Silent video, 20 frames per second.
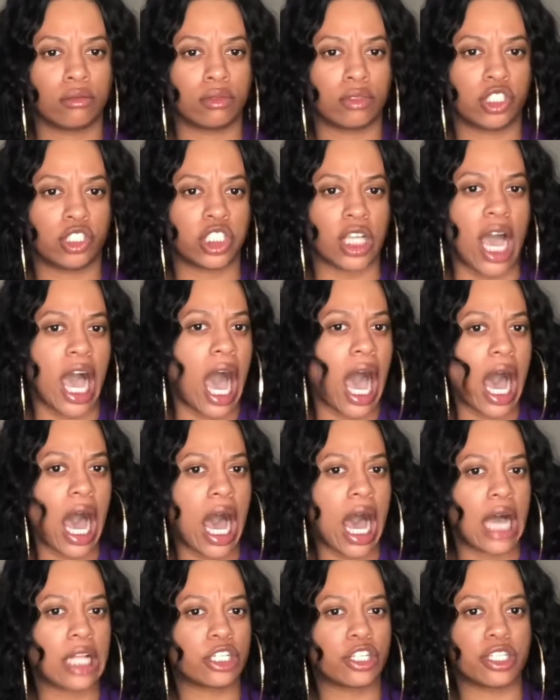
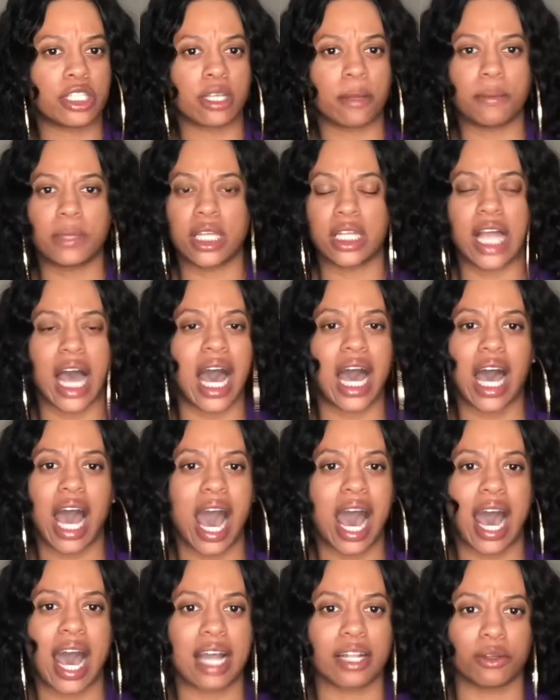Shahad or something.
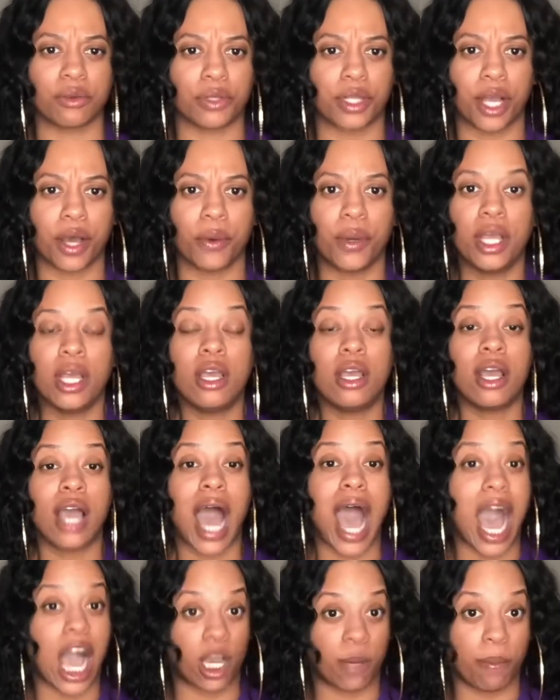I don't know.
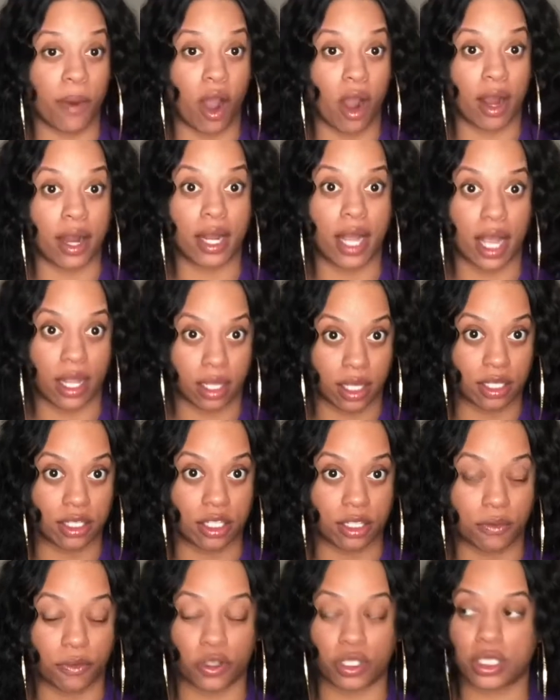Akbar is
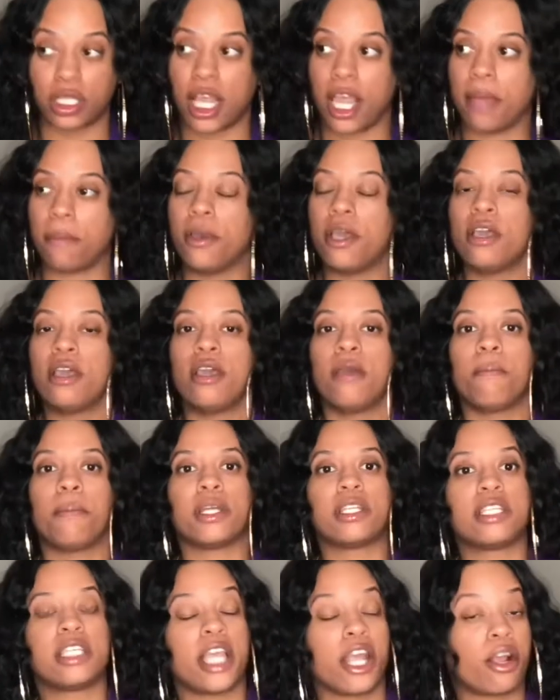his first name.
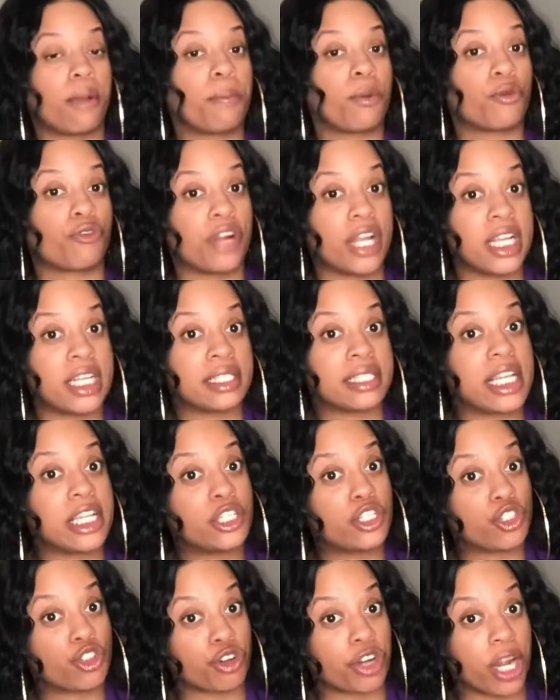But Teairra Mari's
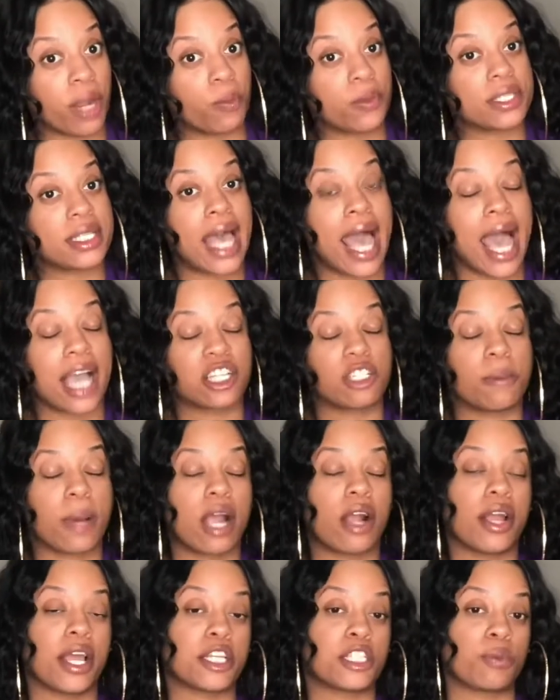Instagram was hacked by
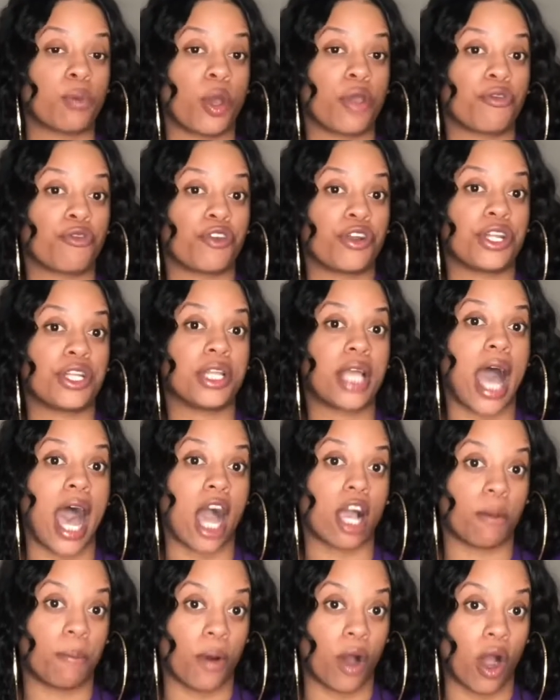her ex-boyfriend
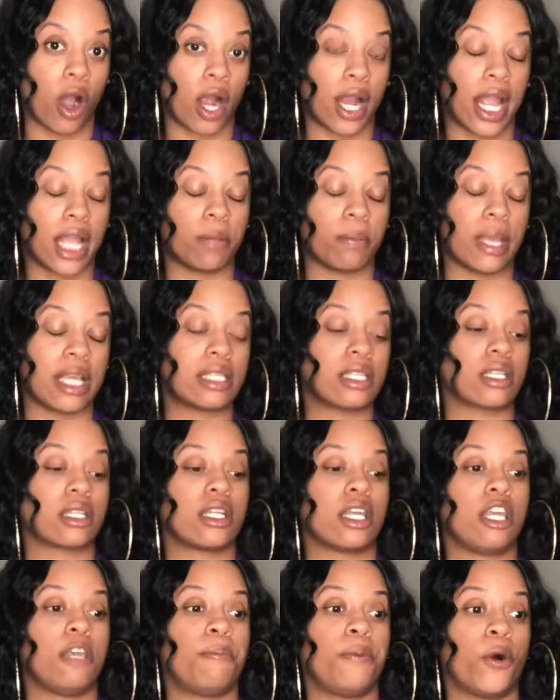Akbar, and
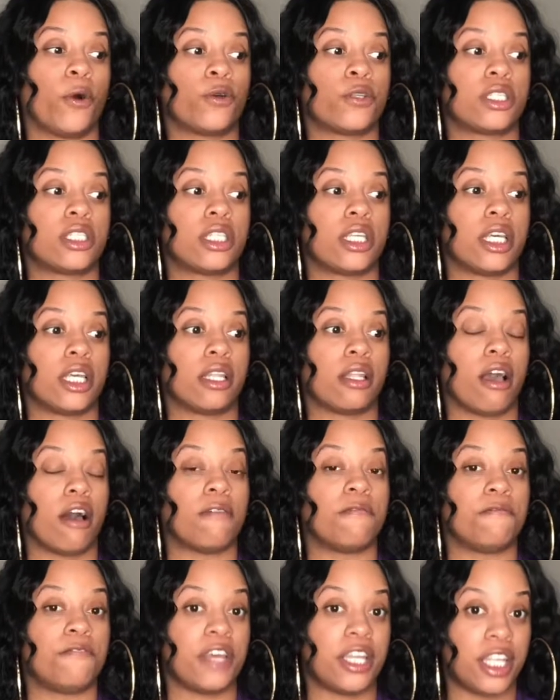basically he posted
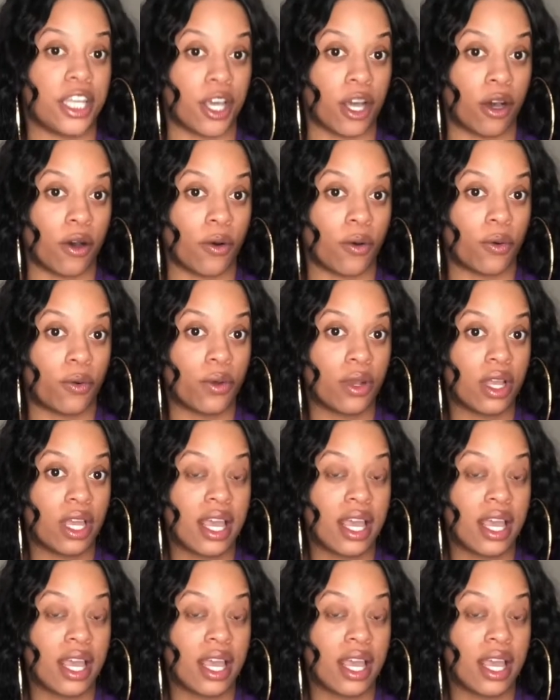a video